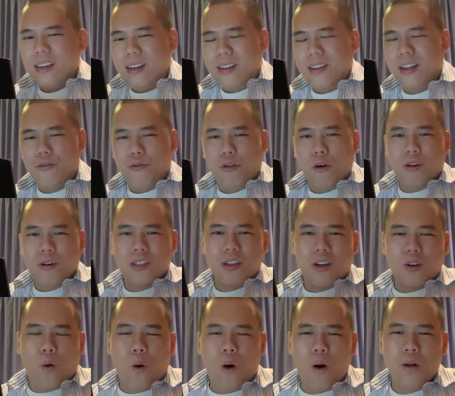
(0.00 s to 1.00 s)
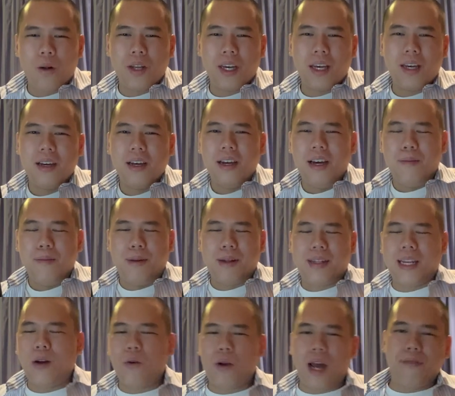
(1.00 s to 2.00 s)
they're focused on quality, but
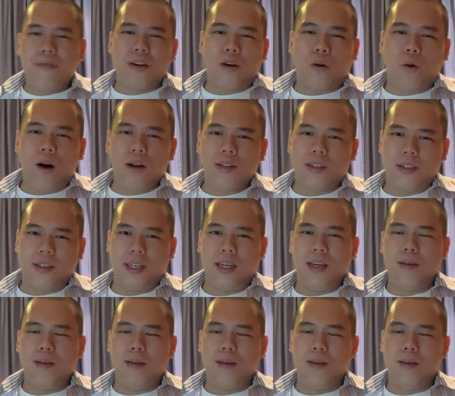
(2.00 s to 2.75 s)
they don't have the quantity.